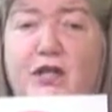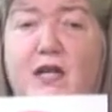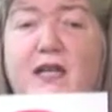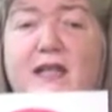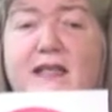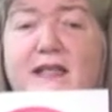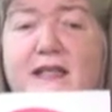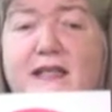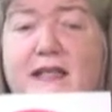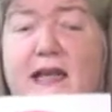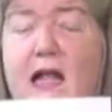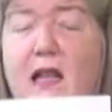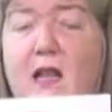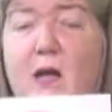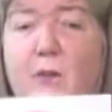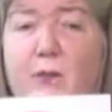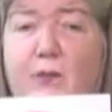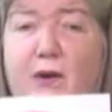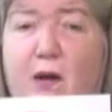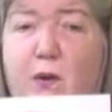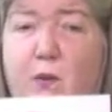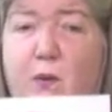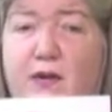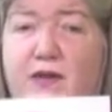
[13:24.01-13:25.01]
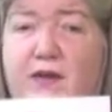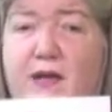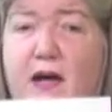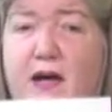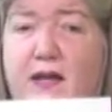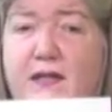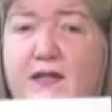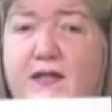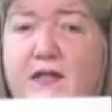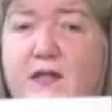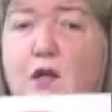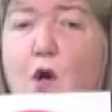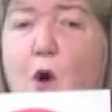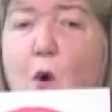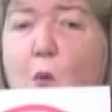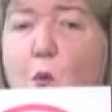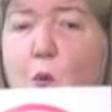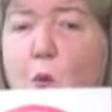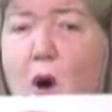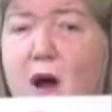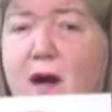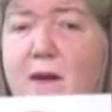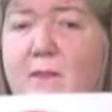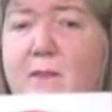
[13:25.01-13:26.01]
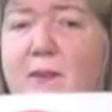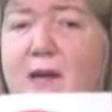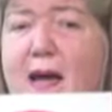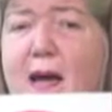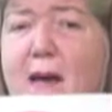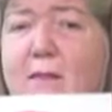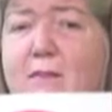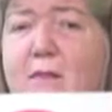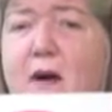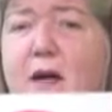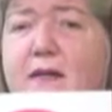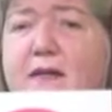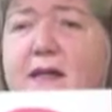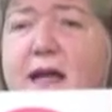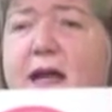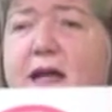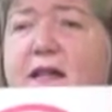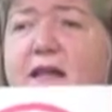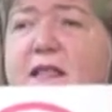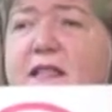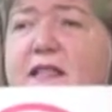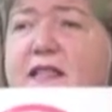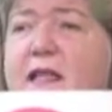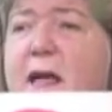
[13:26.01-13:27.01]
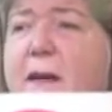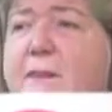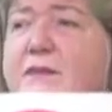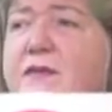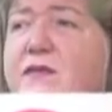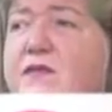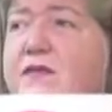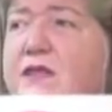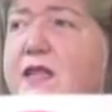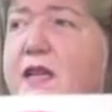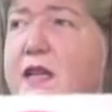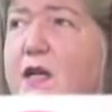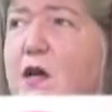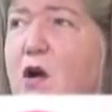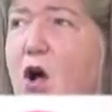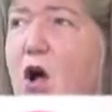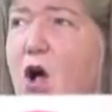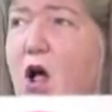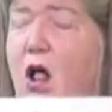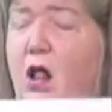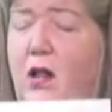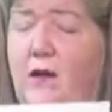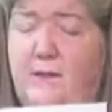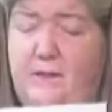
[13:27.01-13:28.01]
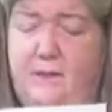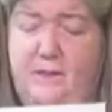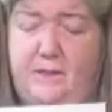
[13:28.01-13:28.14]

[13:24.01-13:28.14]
Celebrate with us. 1 p.m. Monday on the steps of City Hall.